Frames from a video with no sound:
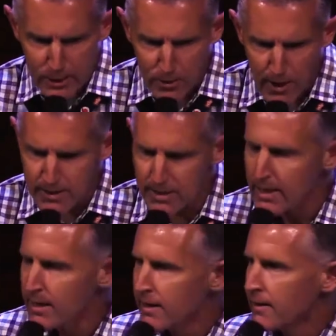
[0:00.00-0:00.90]
to us,
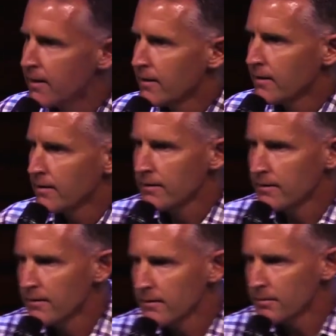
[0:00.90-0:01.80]

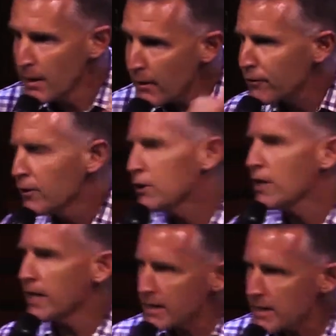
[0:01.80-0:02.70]
Be of good
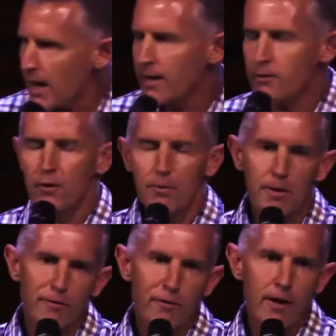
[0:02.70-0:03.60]
cheer, it is I, do not be
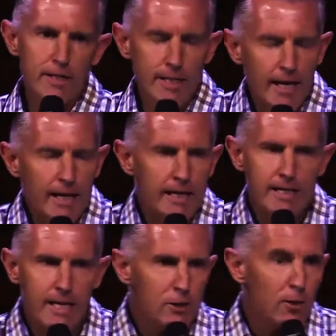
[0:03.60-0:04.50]
afraid. Secondly, he
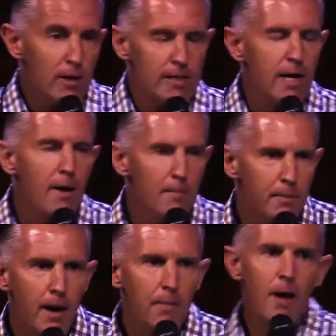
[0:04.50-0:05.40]
says to us, come,
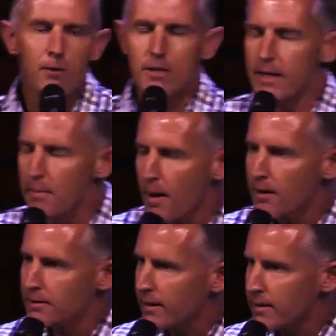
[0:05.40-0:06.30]
come out, step
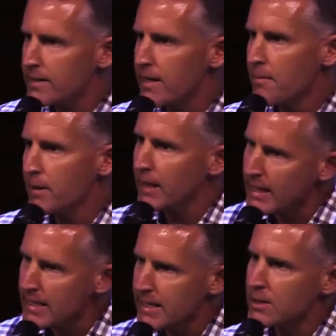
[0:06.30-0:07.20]
out, take the step. But then he
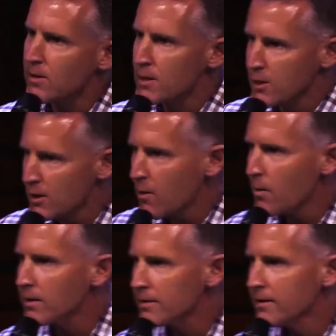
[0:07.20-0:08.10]
says to us, you know
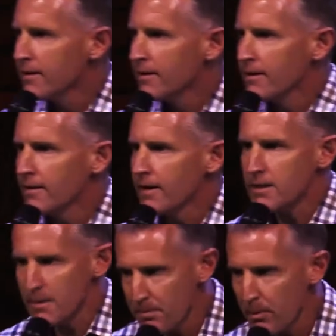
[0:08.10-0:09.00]
what? It's
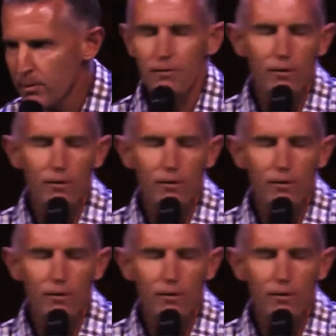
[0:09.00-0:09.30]
important for